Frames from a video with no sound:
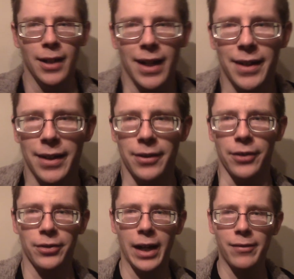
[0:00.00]
And they just
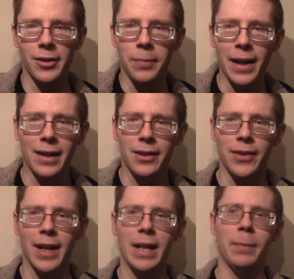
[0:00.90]
shaved his back a
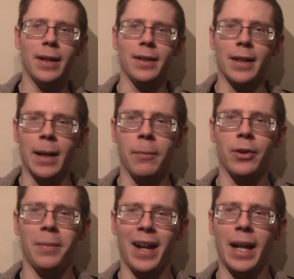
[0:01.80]
tiny bit, gave him
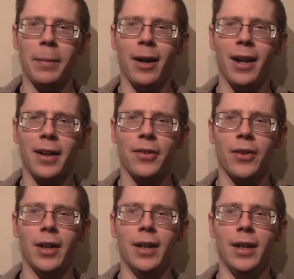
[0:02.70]
some antibiotics,
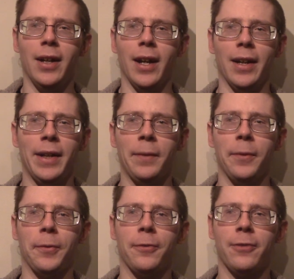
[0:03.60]
and he
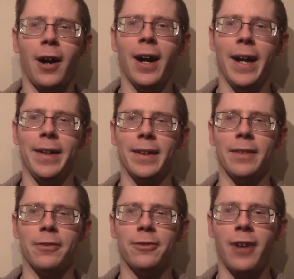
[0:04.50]
was fine and
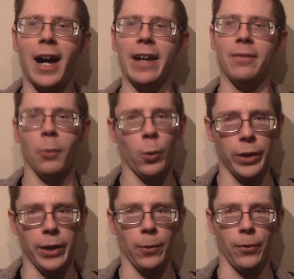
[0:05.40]
lived 5 more
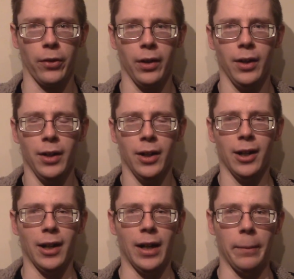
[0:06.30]
years.
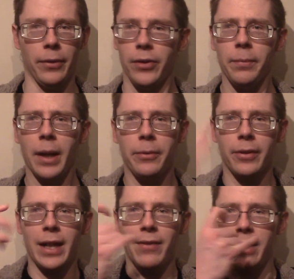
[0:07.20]
So sometimes you're
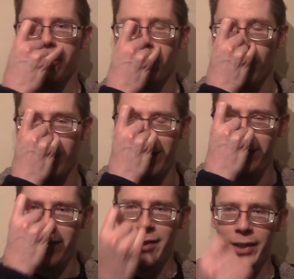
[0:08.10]
going to have these
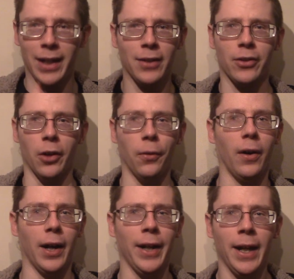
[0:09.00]
crazy things
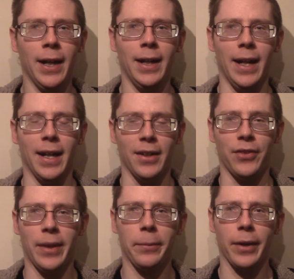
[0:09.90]
go on, and it
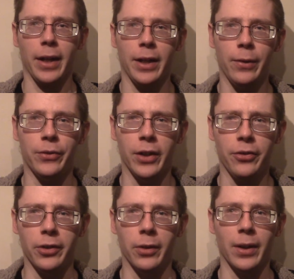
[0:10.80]
seems like a huge
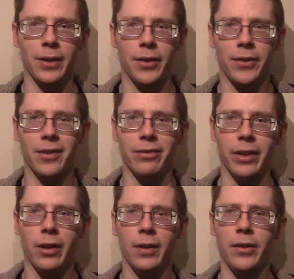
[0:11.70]
issue, and it's just a
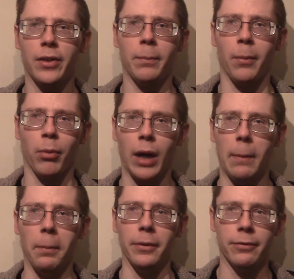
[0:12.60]
very simple
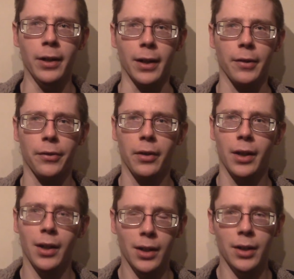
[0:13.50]
problem to fix.
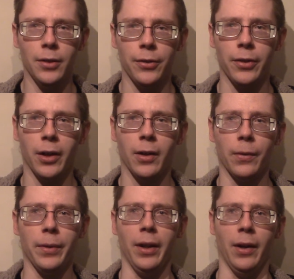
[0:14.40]
So,